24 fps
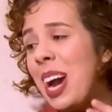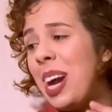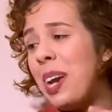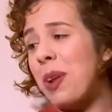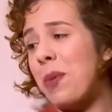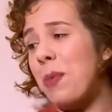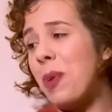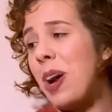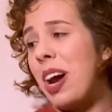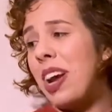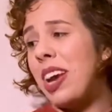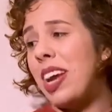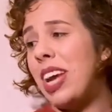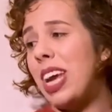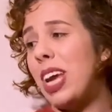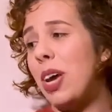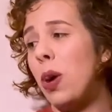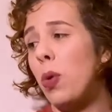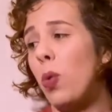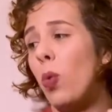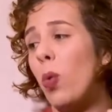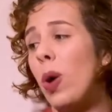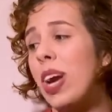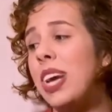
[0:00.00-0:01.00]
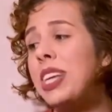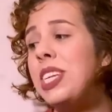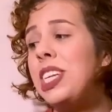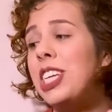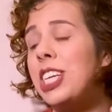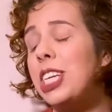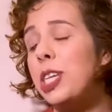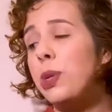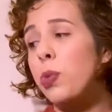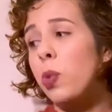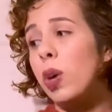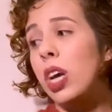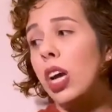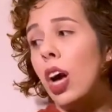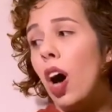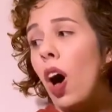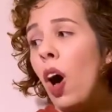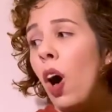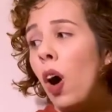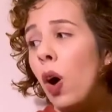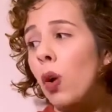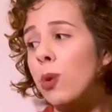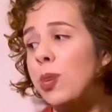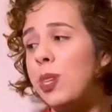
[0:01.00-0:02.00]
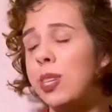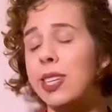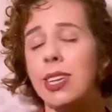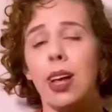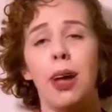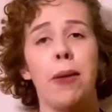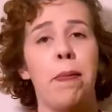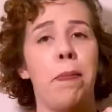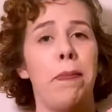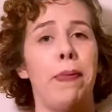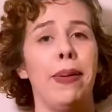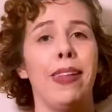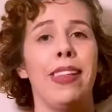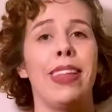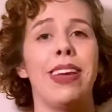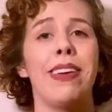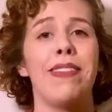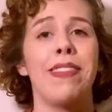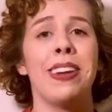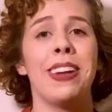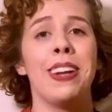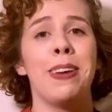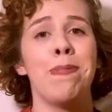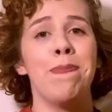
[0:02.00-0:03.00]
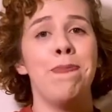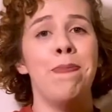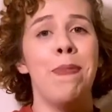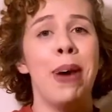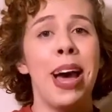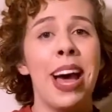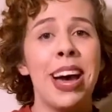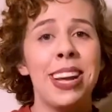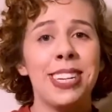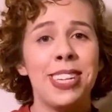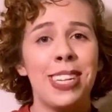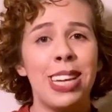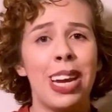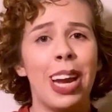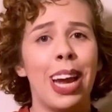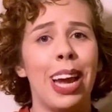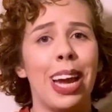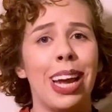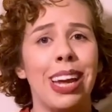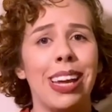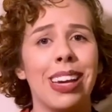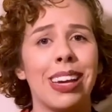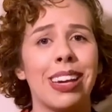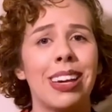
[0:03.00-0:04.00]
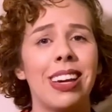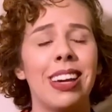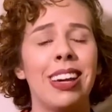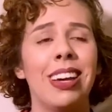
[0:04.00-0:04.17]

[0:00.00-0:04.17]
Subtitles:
Right here, when did we all stop believing in magic?